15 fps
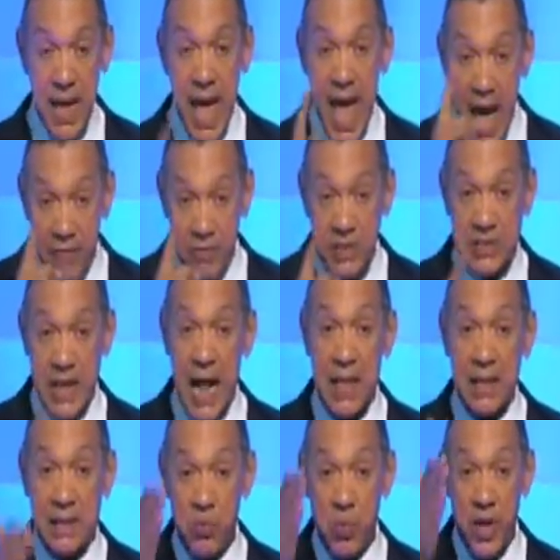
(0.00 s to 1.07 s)
Every
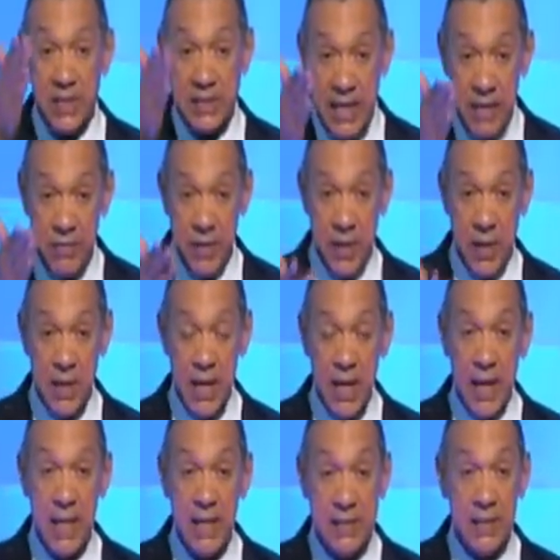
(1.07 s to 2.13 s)
child can watch TV
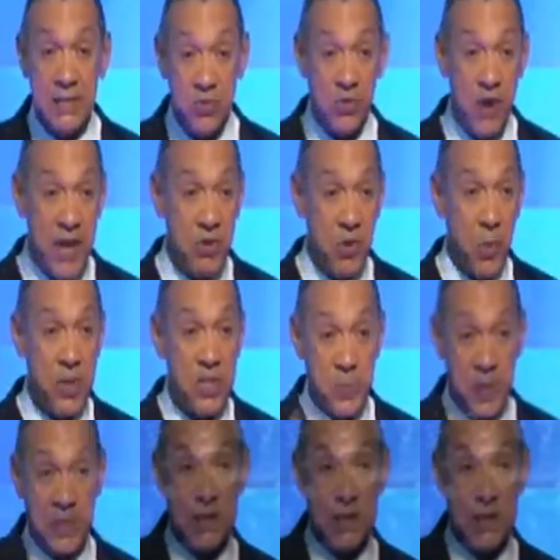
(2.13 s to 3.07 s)
and listen to radio with a special